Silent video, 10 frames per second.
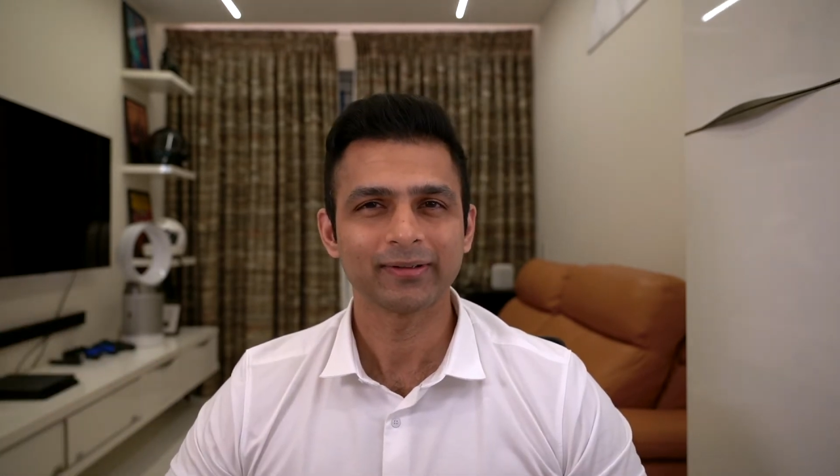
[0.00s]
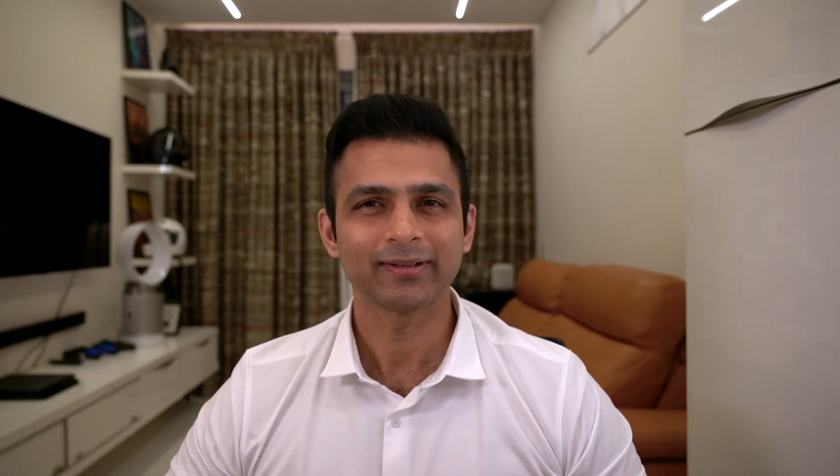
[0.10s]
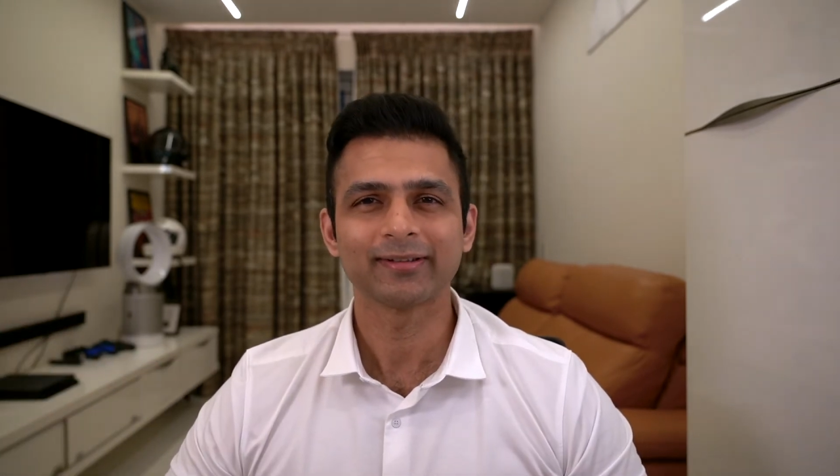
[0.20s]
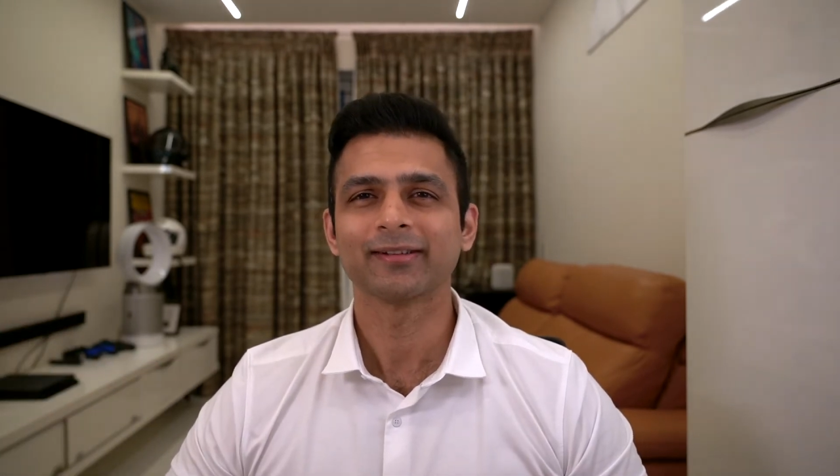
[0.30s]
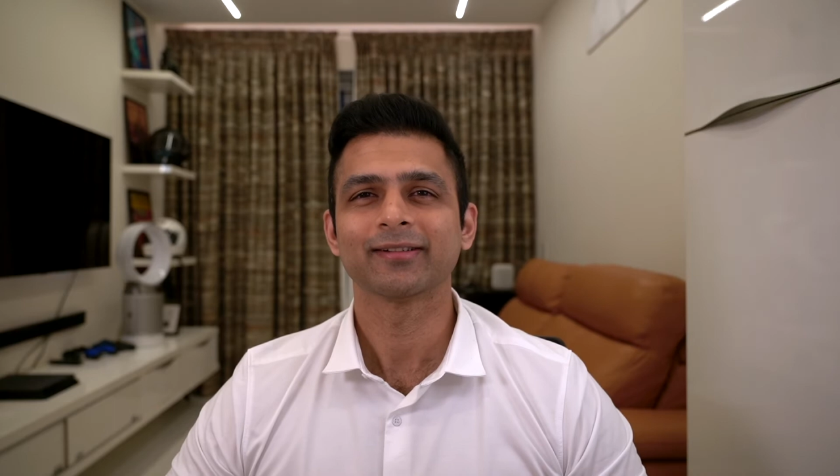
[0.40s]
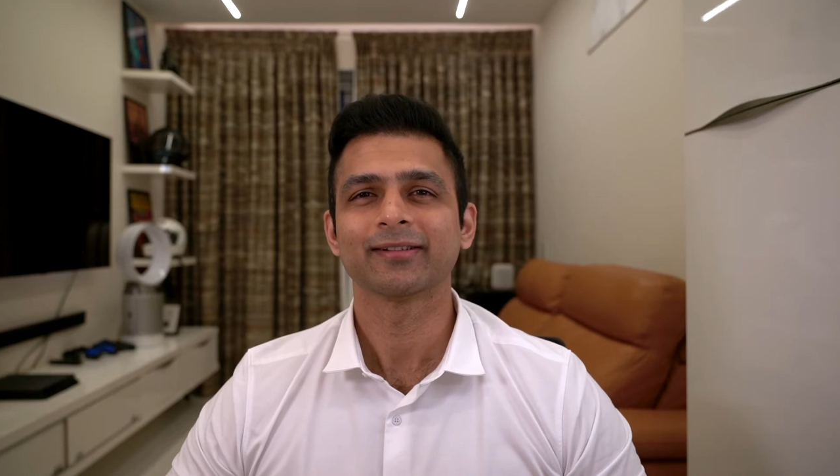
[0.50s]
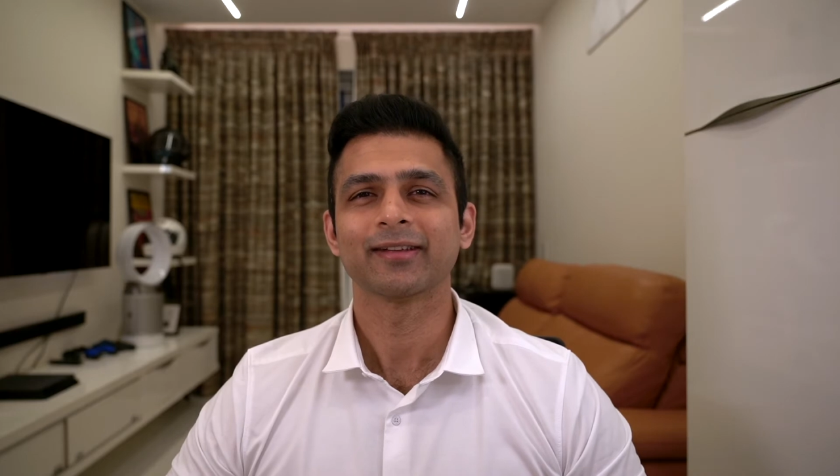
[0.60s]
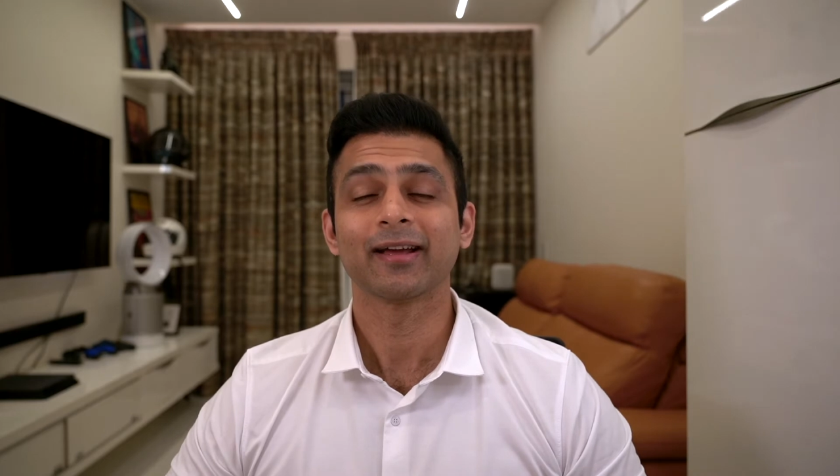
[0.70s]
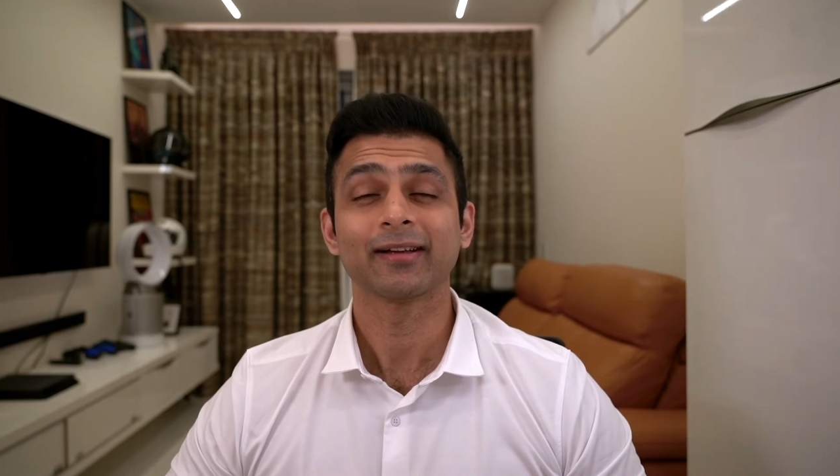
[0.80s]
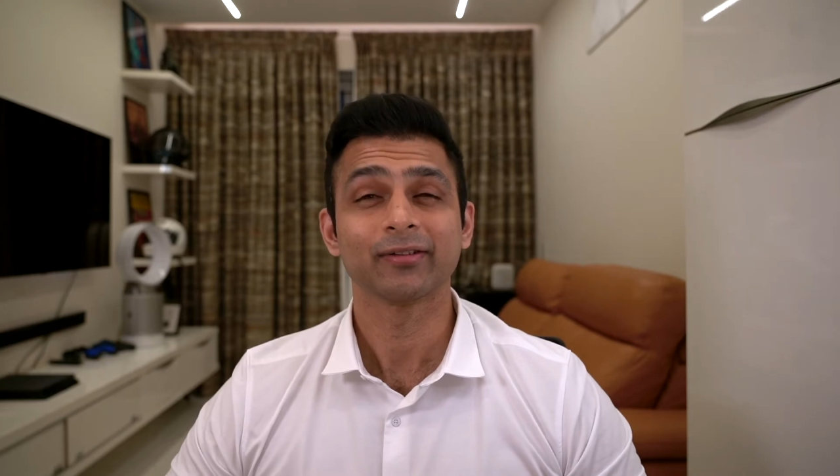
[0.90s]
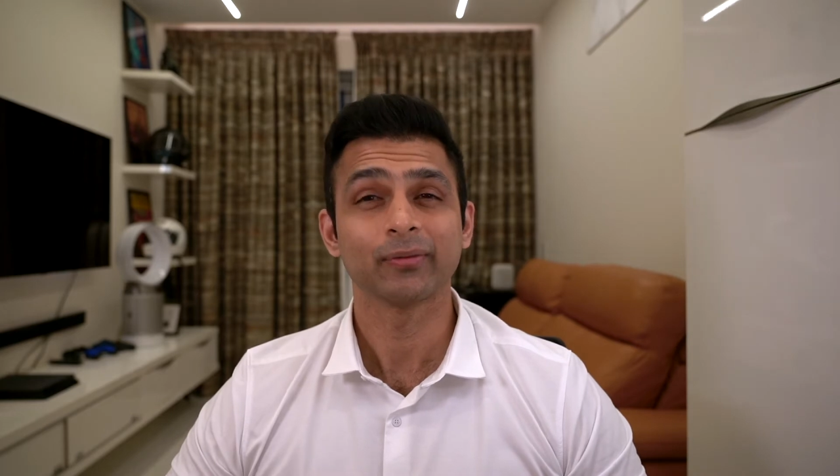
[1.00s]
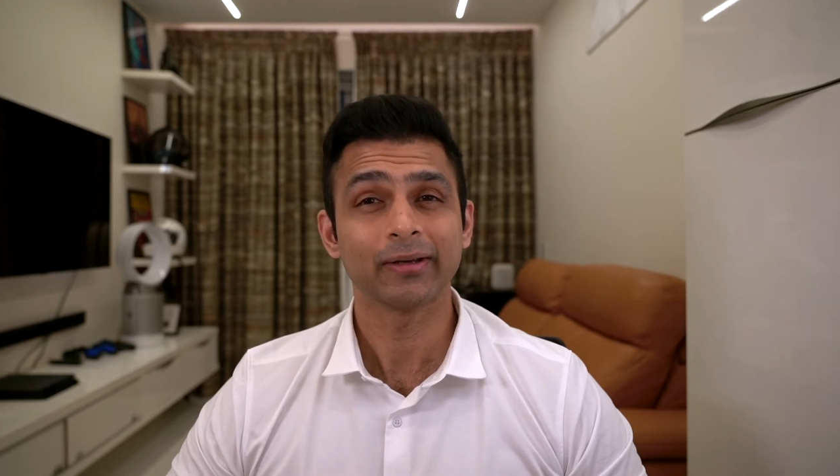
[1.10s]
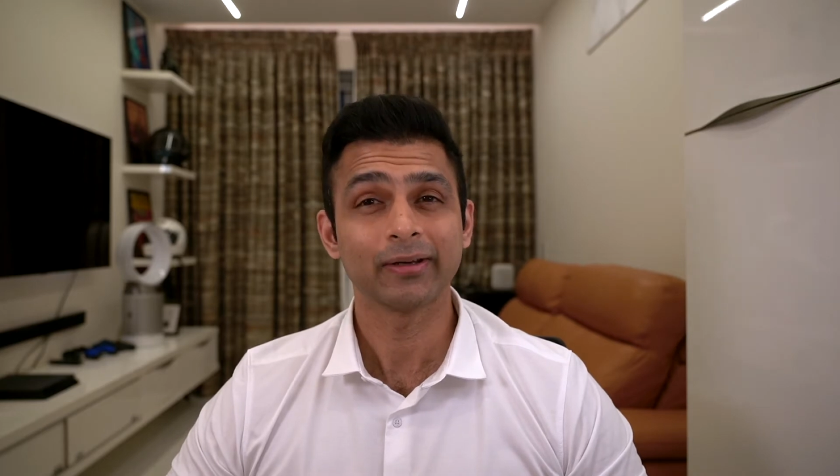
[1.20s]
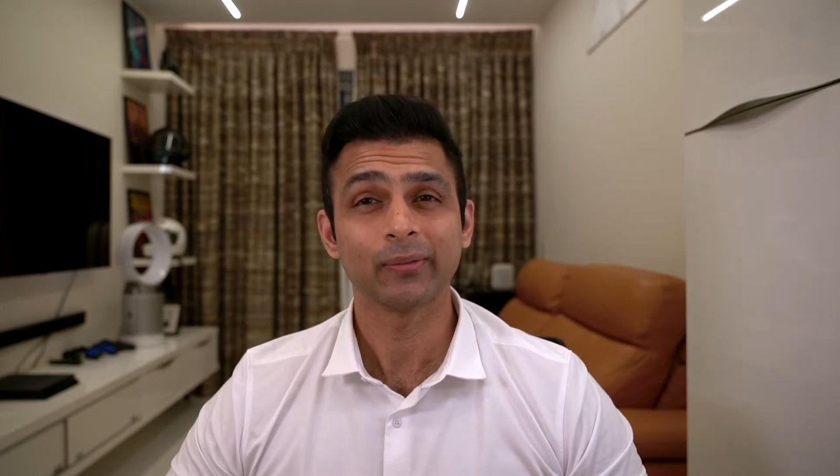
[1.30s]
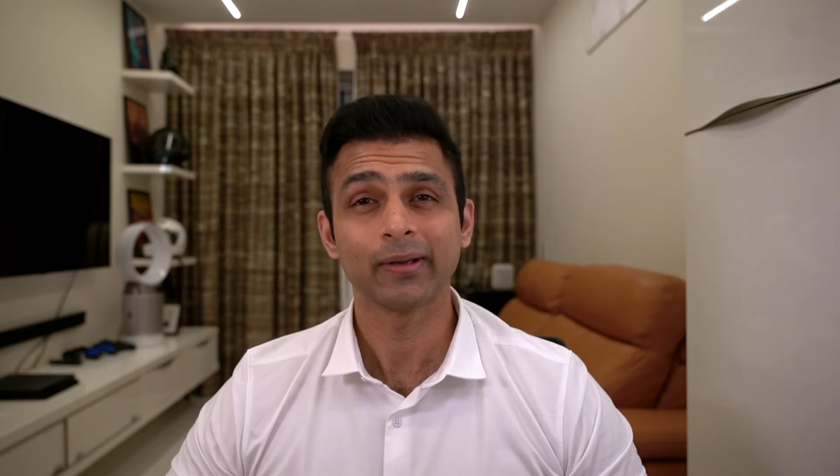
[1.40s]
gestational sac is
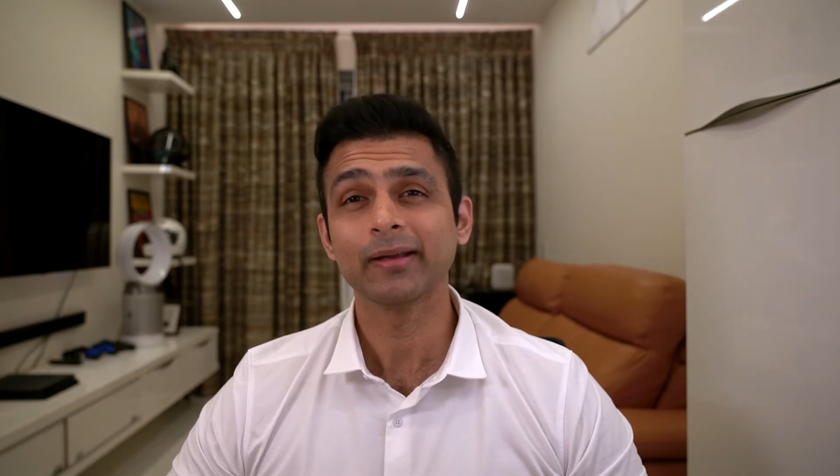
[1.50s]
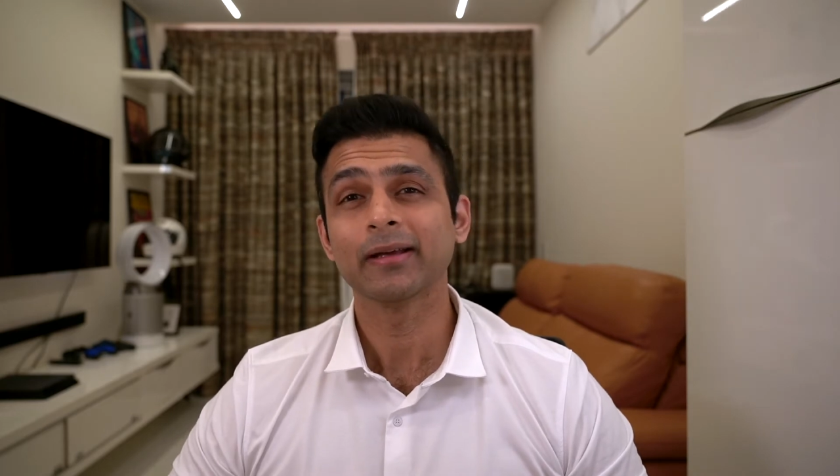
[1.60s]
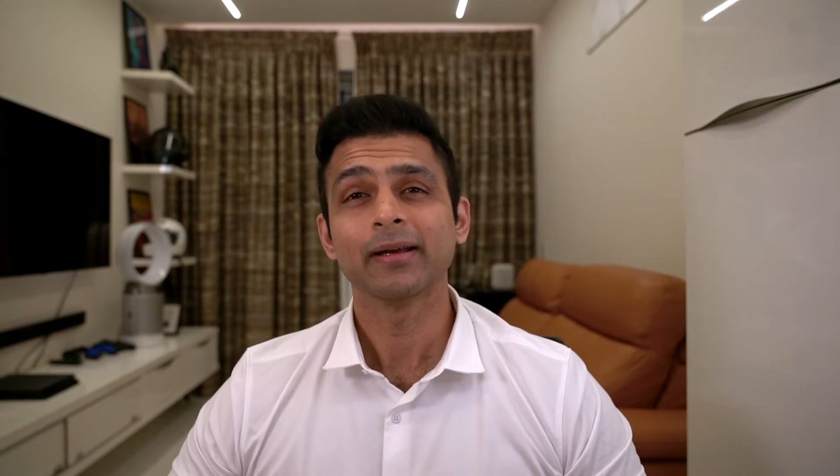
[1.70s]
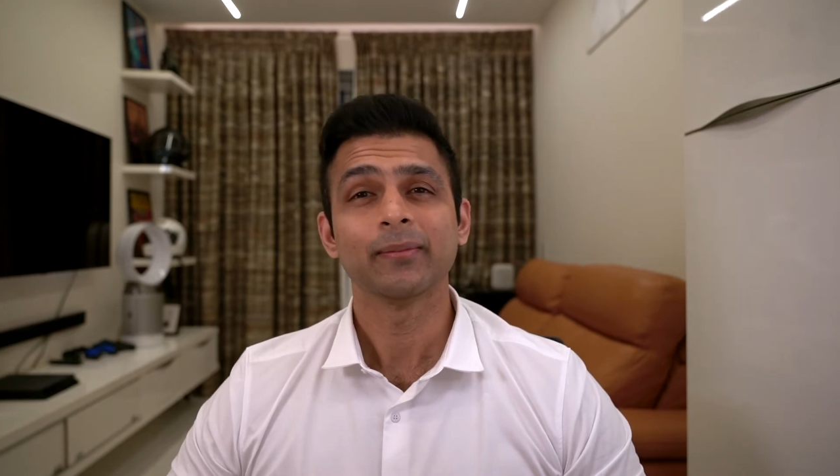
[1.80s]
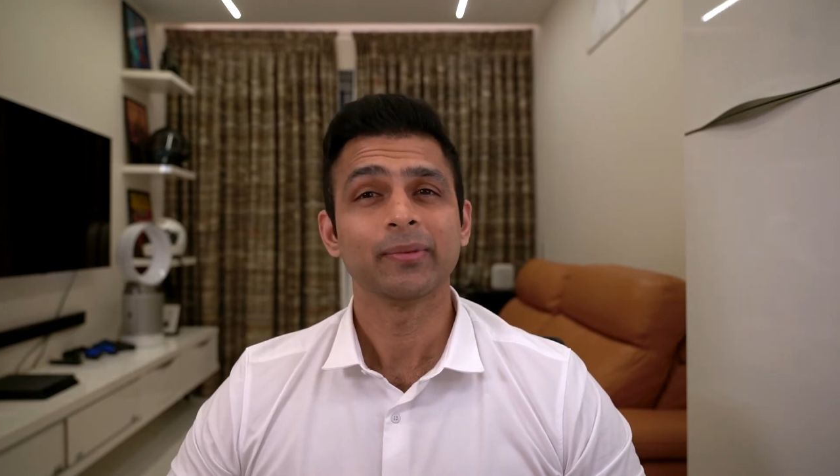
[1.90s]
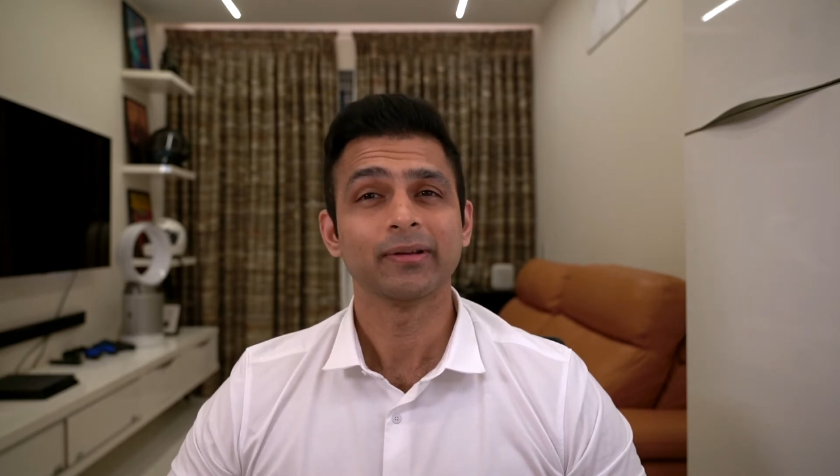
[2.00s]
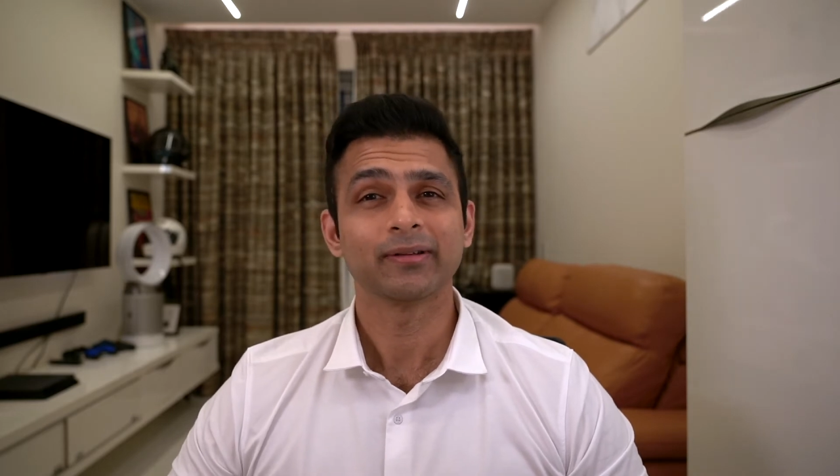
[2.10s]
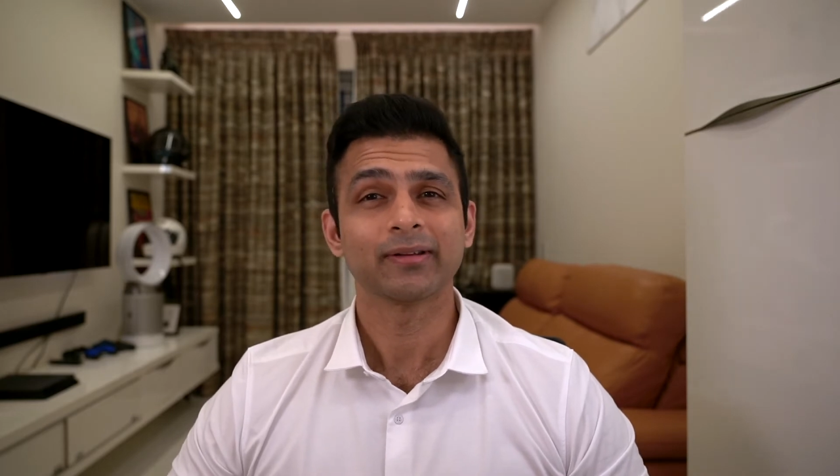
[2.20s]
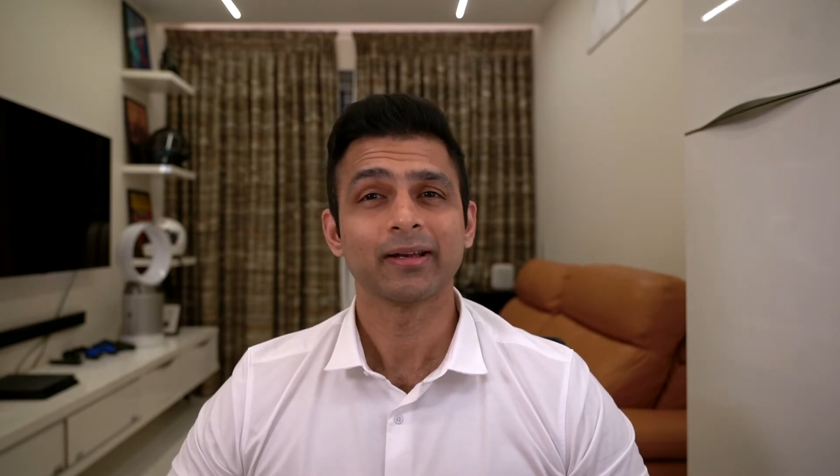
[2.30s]
very vague. Patient